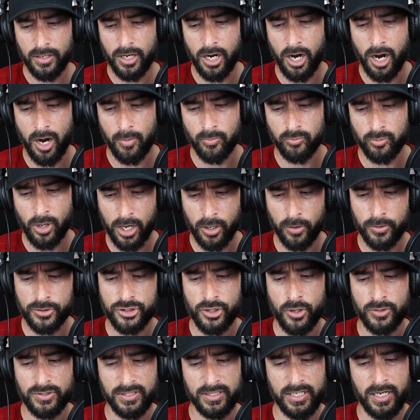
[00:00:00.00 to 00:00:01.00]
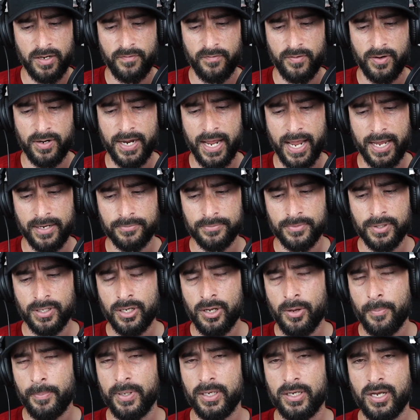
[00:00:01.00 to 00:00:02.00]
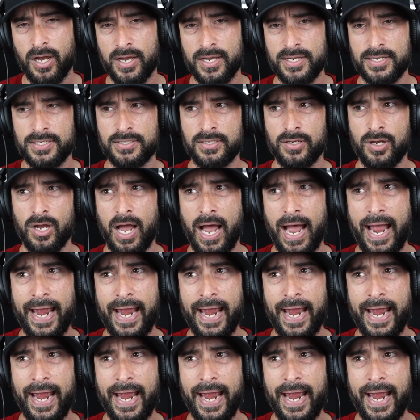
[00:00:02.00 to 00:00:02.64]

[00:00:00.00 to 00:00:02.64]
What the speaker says: Ronald Jones, and Leonard Fournette, because